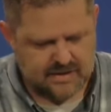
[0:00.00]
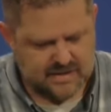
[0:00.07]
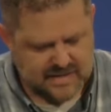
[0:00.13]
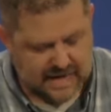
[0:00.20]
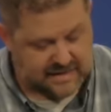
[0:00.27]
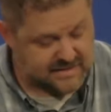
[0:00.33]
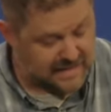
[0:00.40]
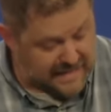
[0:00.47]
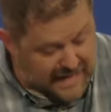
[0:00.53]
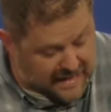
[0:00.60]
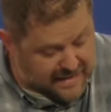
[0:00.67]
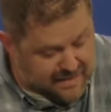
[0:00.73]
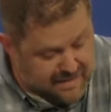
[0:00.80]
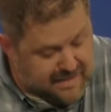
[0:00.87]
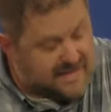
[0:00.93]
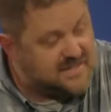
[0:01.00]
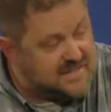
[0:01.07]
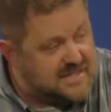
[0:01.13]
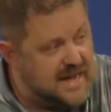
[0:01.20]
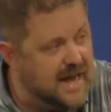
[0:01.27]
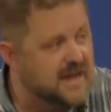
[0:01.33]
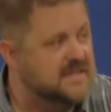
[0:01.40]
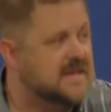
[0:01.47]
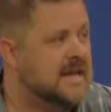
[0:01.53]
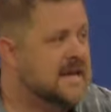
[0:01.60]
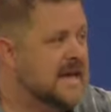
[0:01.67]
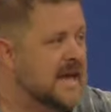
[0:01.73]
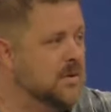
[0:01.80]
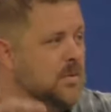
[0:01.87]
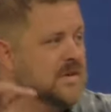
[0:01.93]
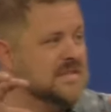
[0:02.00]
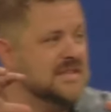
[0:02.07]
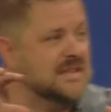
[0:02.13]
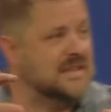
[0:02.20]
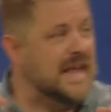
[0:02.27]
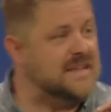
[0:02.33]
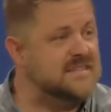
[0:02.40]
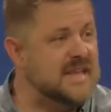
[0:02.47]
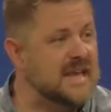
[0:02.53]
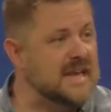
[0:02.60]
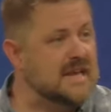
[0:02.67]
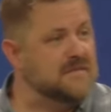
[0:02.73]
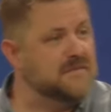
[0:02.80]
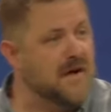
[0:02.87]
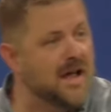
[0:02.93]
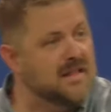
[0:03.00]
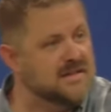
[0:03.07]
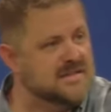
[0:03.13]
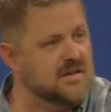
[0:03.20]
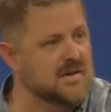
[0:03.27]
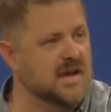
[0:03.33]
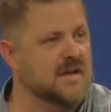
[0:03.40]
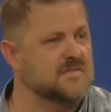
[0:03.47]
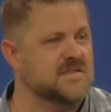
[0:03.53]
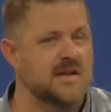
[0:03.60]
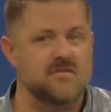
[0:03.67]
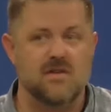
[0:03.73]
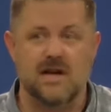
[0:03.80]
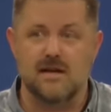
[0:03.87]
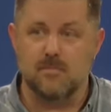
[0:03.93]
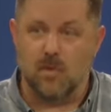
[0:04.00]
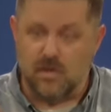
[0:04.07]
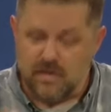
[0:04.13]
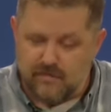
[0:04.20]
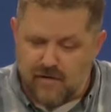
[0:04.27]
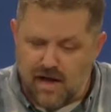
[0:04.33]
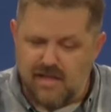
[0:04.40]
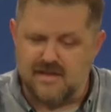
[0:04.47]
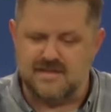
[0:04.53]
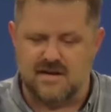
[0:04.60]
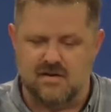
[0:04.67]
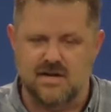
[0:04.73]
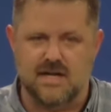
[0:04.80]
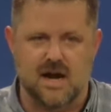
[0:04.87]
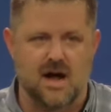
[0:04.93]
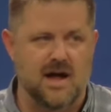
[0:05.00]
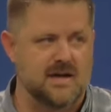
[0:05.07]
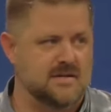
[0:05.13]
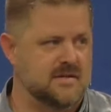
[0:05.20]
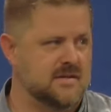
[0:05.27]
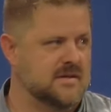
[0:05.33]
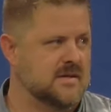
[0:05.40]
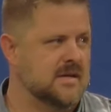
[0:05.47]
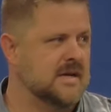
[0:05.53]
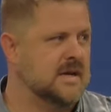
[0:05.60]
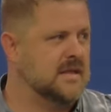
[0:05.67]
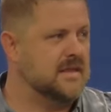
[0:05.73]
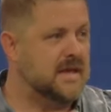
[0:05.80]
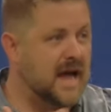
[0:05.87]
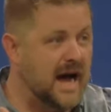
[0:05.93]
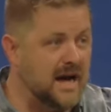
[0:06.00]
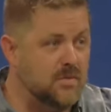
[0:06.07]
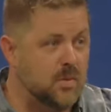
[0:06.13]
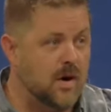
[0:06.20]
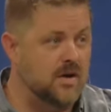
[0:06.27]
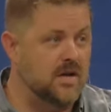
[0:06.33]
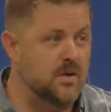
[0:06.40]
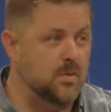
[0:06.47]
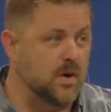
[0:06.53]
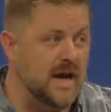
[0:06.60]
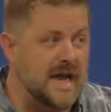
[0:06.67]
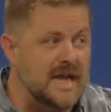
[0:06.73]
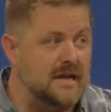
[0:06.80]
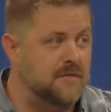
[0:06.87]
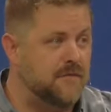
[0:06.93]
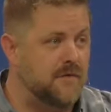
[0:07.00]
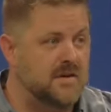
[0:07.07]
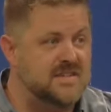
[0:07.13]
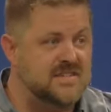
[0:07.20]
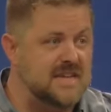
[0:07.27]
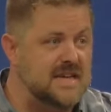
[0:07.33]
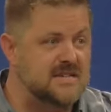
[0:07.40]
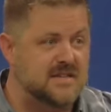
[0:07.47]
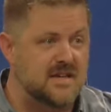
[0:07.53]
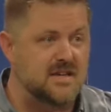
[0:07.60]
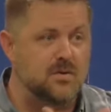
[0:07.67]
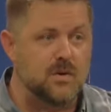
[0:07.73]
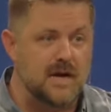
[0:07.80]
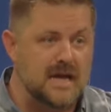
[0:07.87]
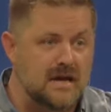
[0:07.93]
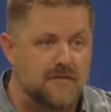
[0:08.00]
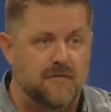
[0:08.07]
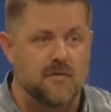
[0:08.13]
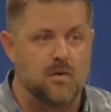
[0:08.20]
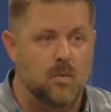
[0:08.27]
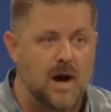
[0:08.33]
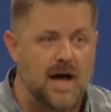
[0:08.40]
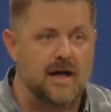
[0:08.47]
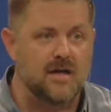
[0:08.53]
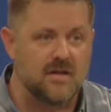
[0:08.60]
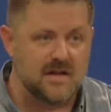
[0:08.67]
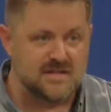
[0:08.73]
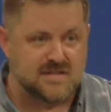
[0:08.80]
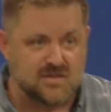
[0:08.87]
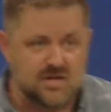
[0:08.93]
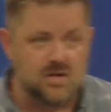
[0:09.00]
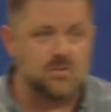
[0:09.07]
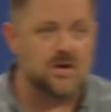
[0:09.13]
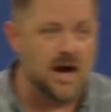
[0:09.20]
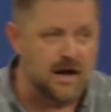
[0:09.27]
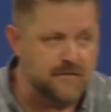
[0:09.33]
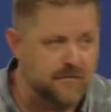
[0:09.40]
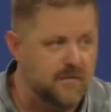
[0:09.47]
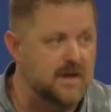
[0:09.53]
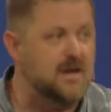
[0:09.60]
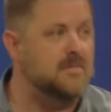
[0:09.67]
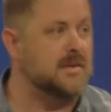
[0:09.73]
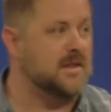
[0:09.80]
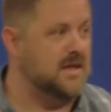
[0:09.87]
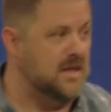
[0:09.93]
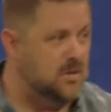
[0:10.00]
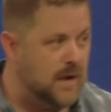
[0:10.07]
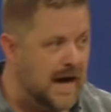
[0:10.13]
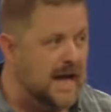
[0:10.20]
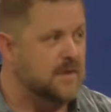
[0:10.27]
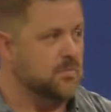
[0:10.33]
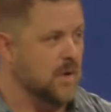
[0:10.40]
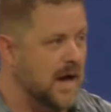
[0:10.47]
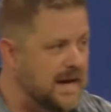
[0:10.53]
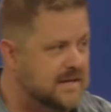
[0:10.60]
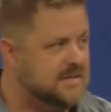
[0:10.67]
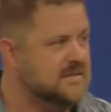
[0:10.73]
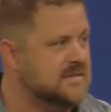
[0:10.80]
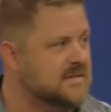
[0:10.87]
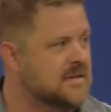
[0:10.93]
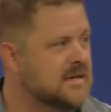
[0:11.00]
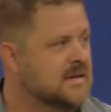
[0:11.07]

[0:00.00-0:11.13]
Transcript: text? And again, in this text, it was less that involuntary kind of slavery and more the voluntary kind. The kind where you were in it for a season, you were in it for a while until you got freedom and then you had rights